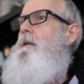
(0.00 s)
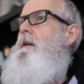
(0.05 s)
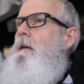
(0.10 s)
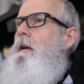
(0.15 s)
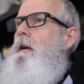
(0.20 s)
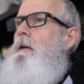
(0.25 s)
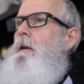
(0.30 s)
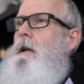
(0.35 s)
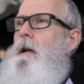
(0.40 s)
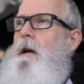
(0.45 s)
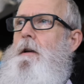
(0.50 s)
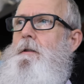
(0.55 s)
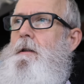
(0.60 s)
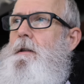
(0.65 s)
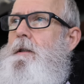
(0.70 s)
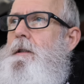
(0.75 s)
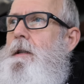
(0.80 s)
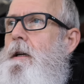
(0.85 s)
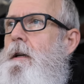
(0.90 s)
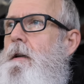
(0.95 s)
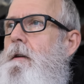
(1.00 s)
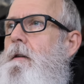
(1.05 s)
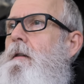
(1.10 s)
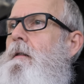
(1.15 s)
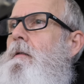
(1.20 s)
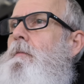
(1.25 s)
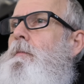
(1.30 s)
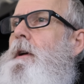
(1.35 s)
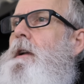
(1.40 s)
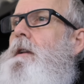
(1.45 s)
Eric goes on to say,
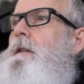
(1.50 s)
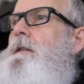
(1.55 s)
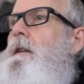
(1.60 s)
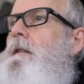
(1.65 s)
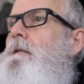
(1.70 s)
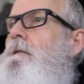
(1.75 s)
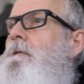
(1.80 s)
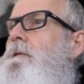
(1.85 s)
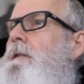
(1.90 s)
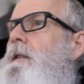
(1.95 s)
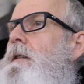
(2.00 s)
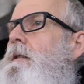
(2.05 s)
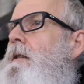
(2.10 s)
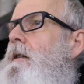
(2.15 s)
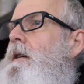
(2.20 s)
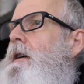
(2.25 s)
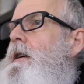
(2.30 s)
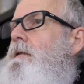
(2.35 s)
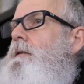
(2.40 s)
but it didn't feel like